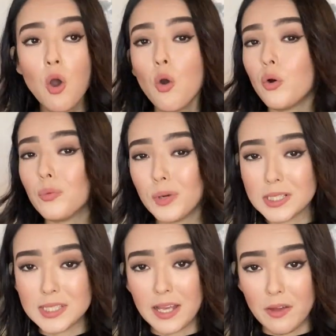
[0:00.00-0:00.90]
or
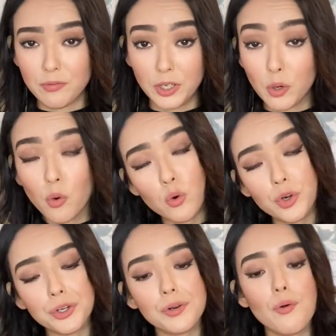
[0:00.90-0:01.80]
once every
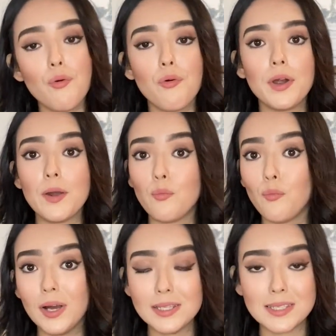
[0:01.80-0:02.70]
quarter, or
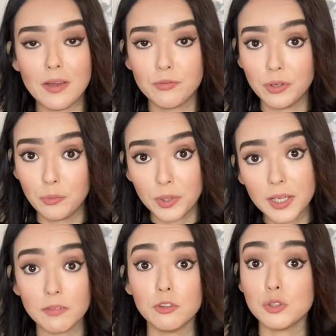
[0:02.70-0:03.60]
once every week
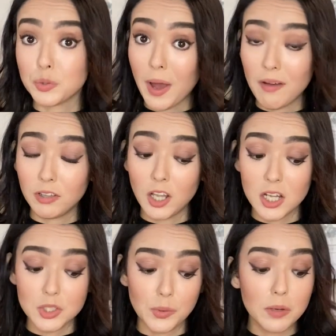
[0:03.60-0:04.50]
if you do have a
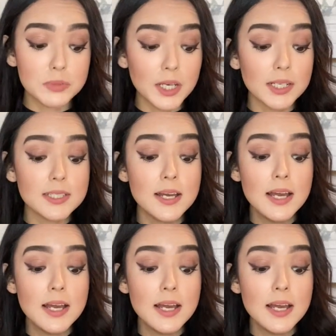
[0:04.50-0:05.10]
lot to update.